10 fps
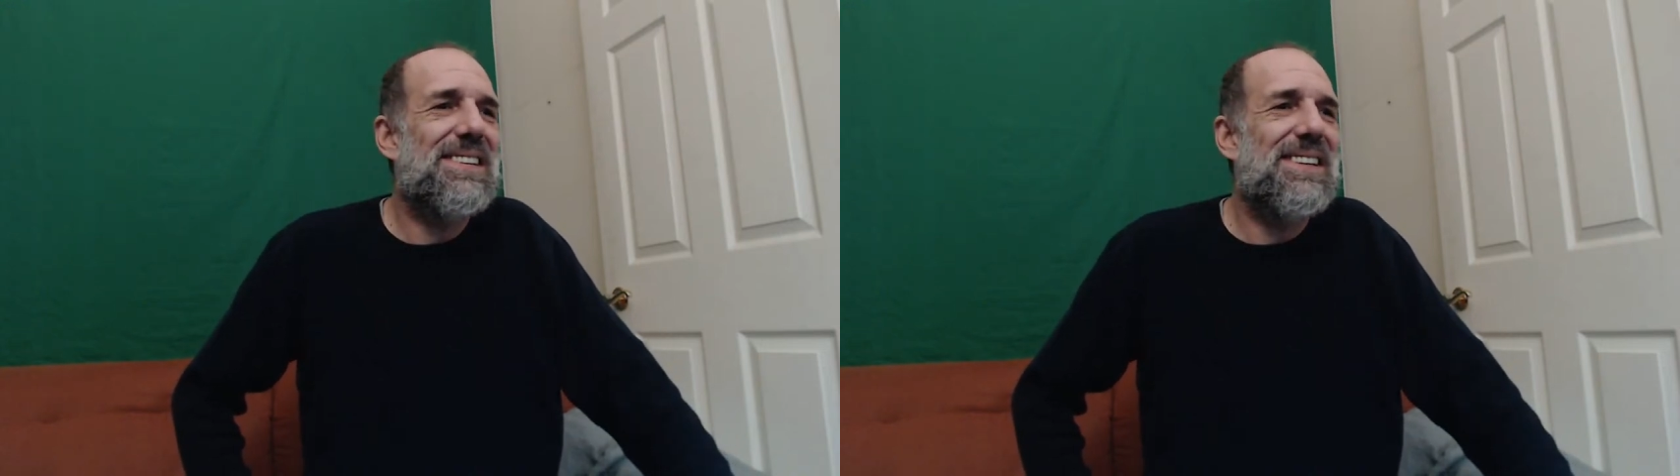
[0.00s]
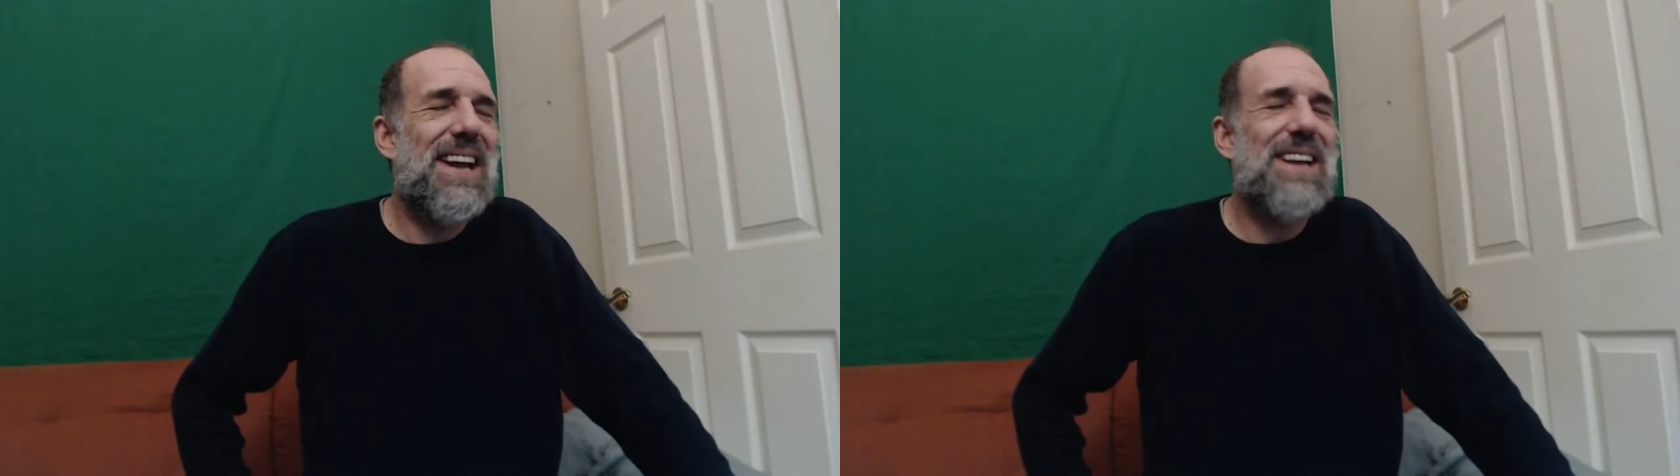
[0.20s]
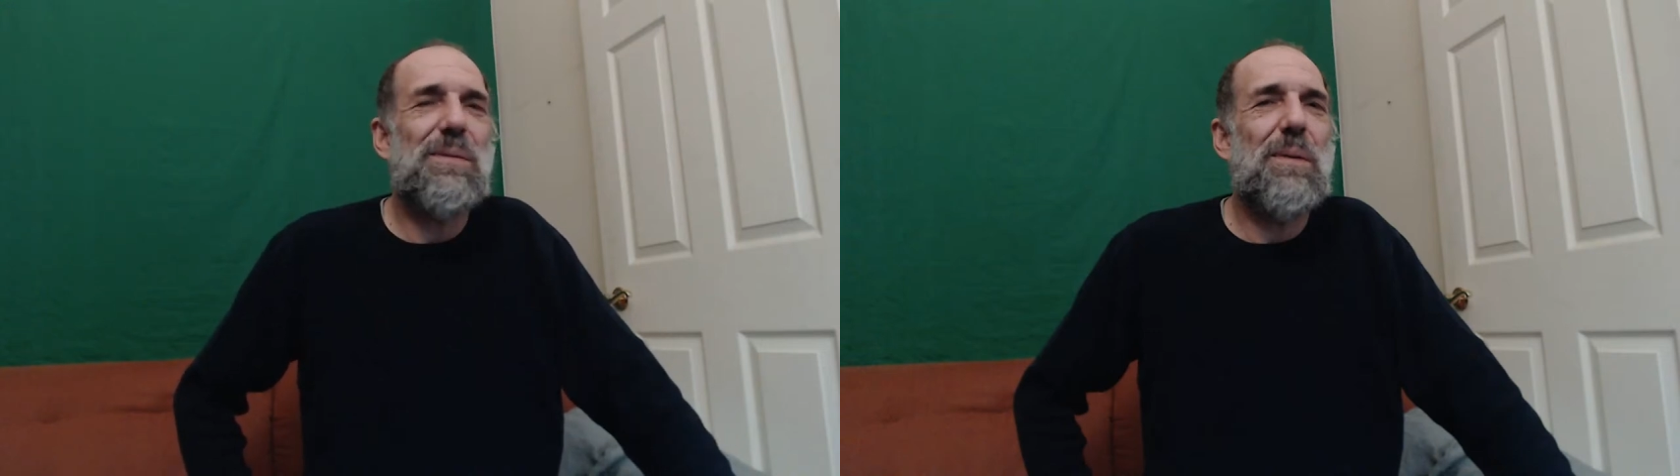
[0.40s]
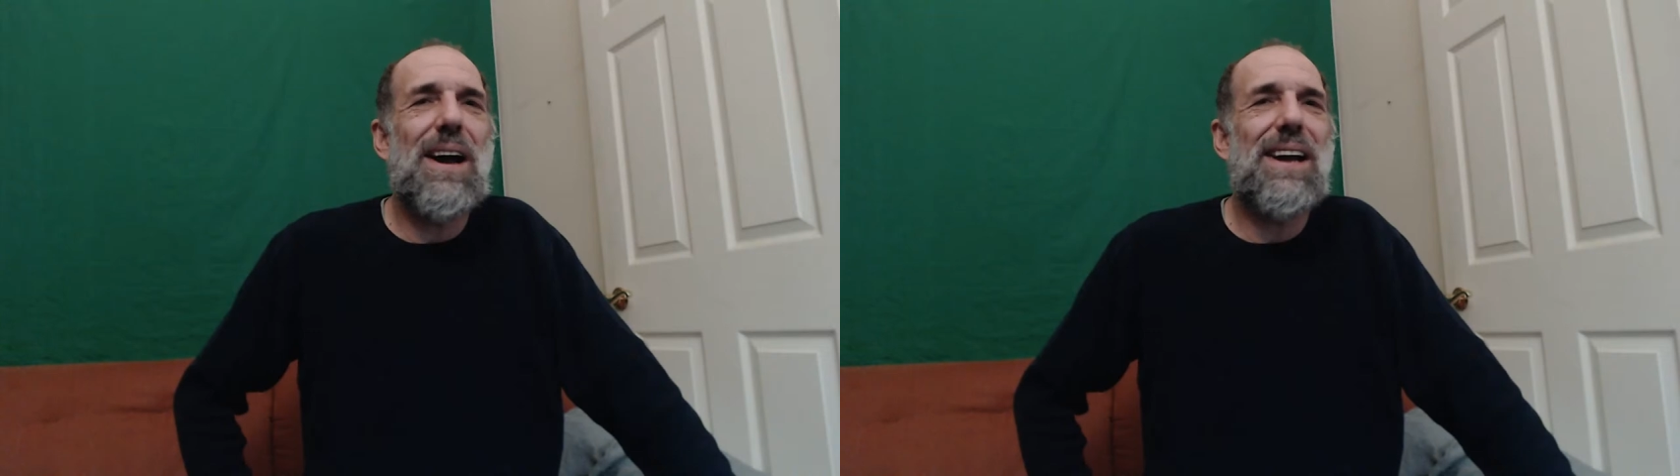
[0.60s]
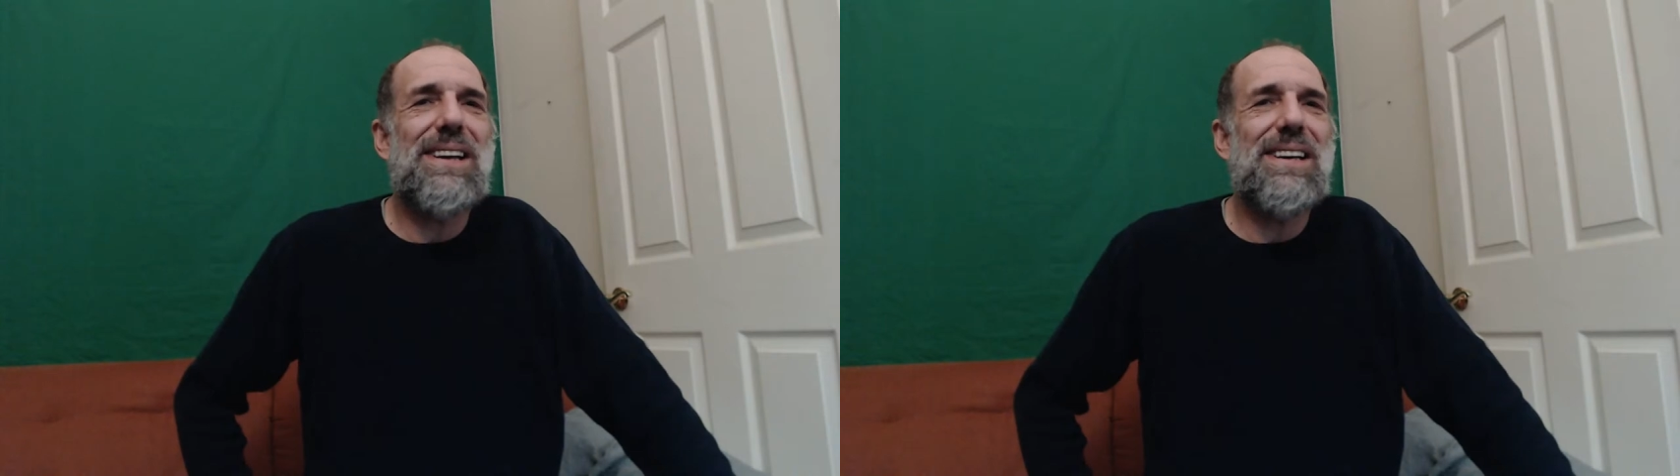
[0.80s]
H
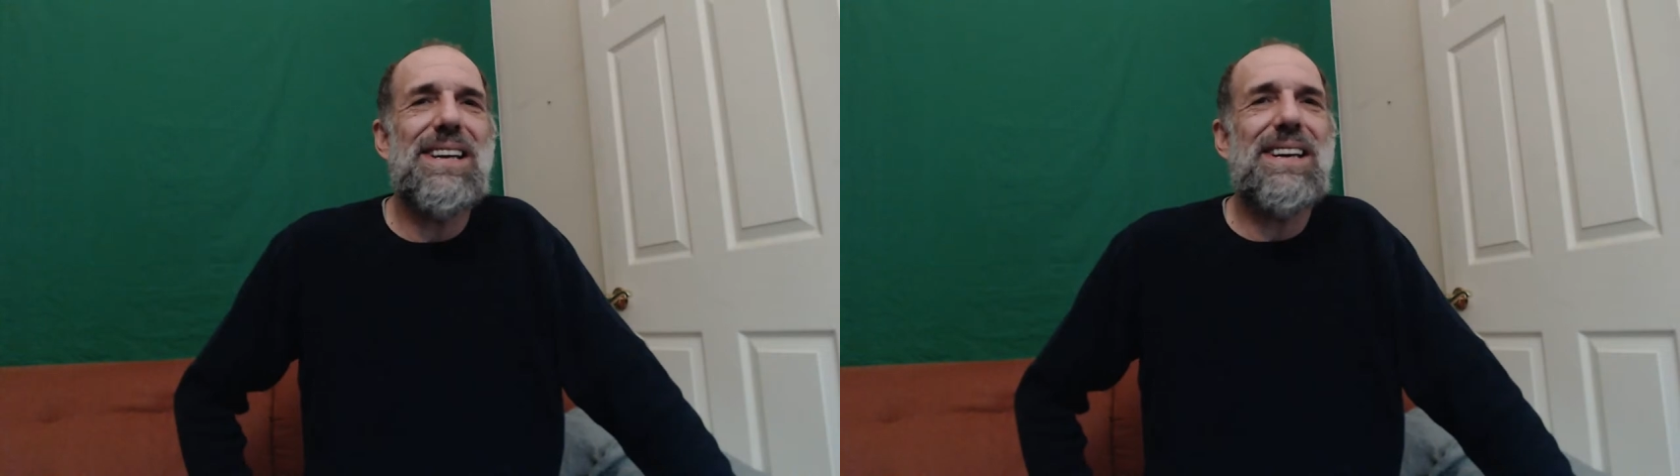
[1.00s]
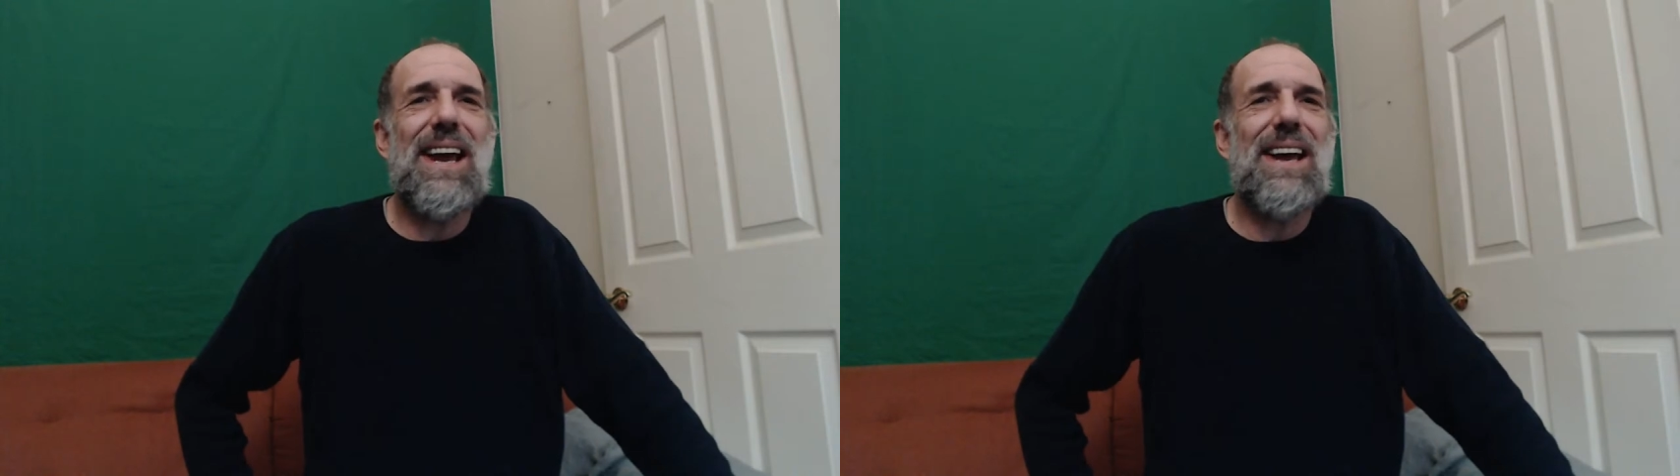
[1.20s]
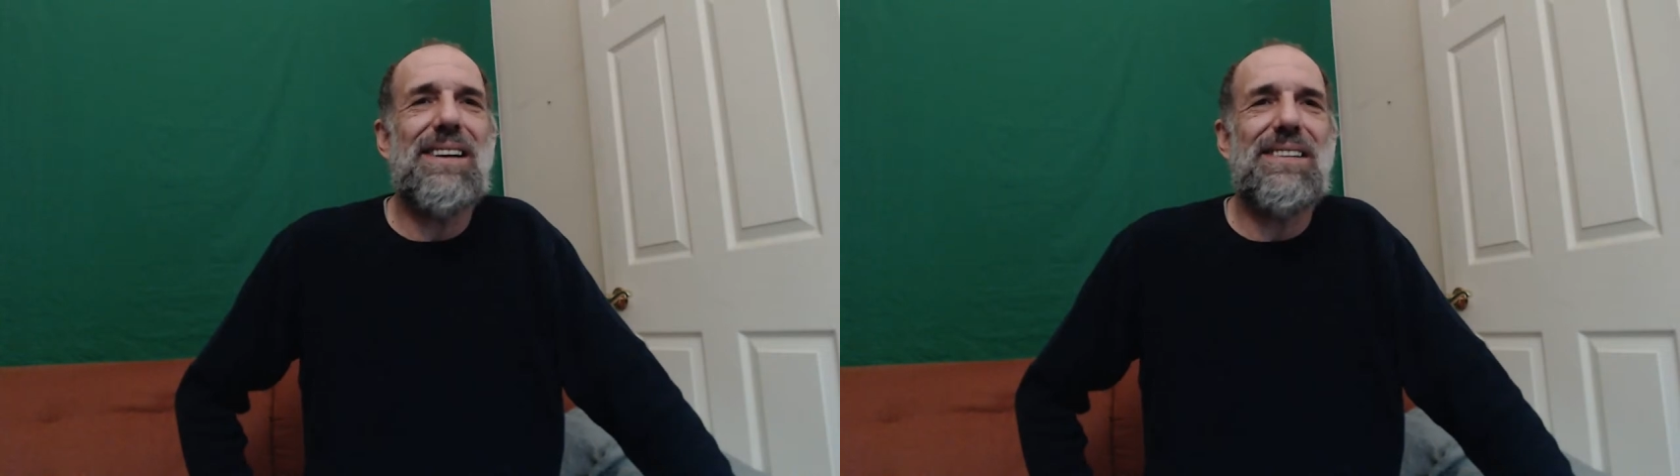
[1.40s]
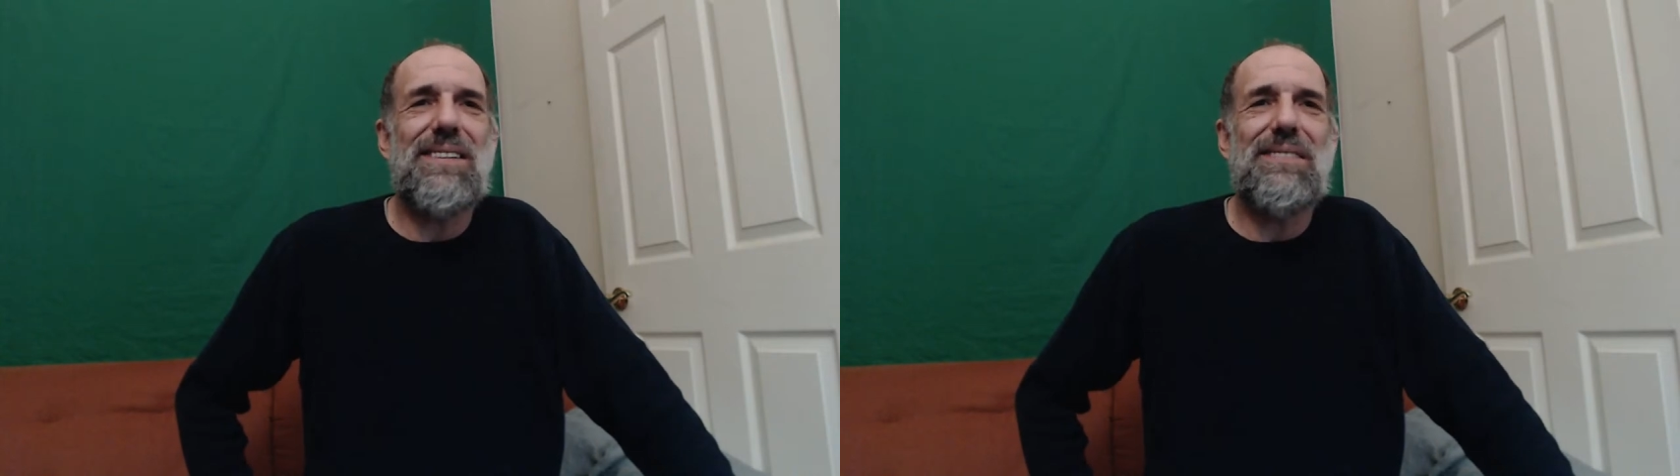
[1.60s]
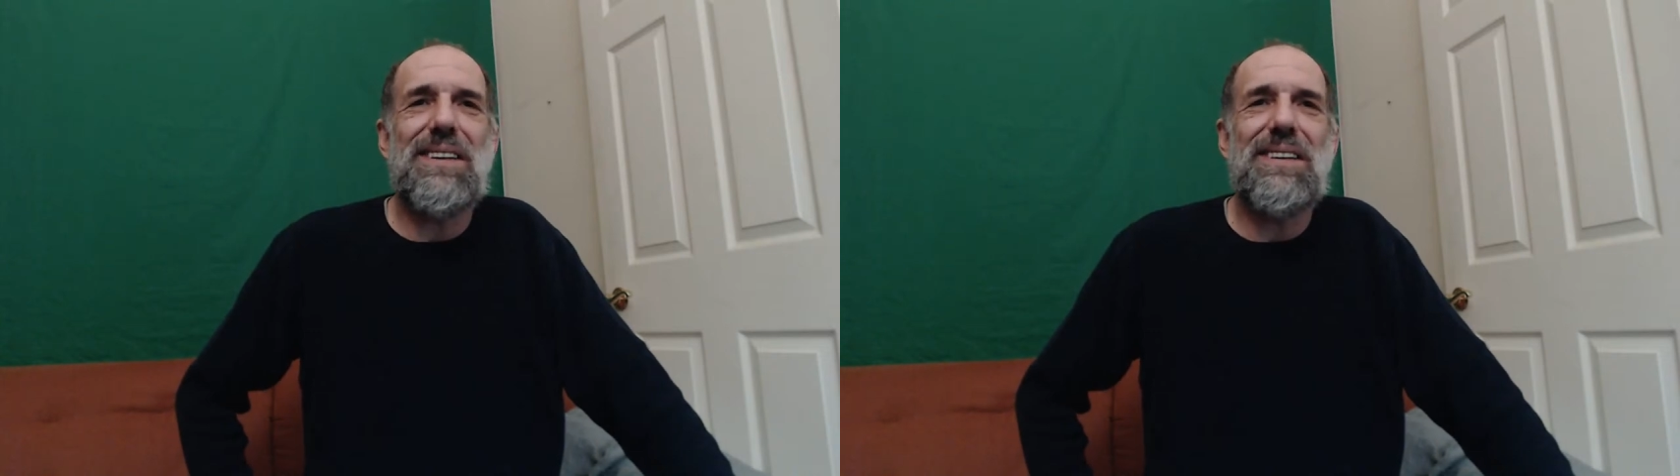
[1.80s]
Y E K or
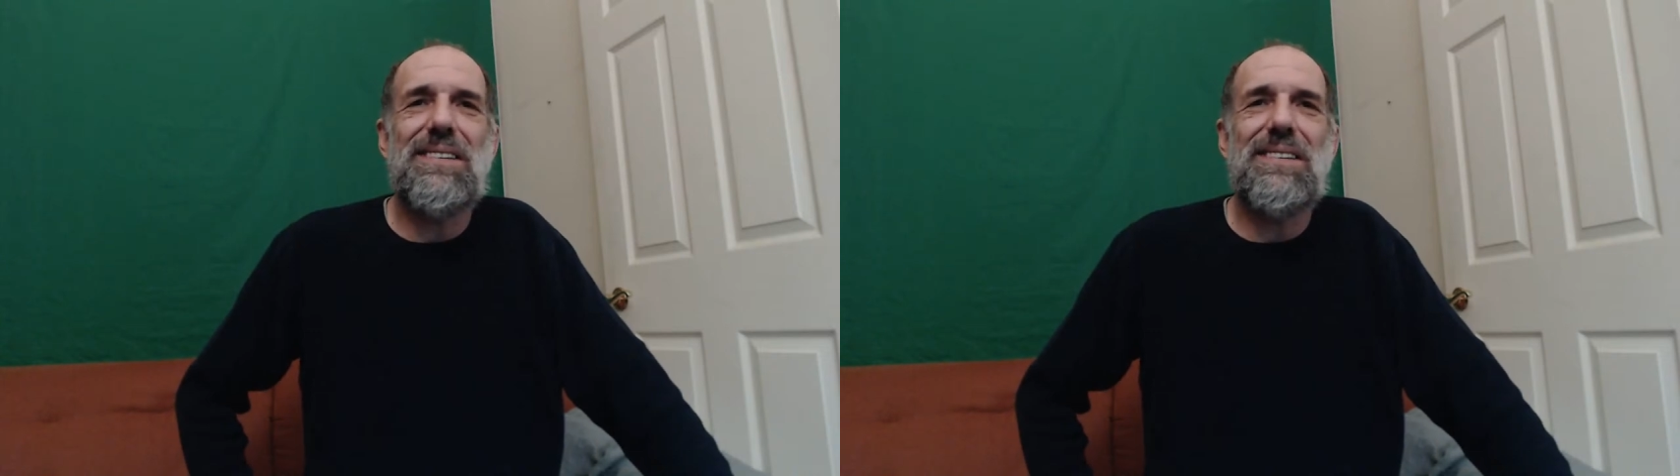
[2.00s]
something.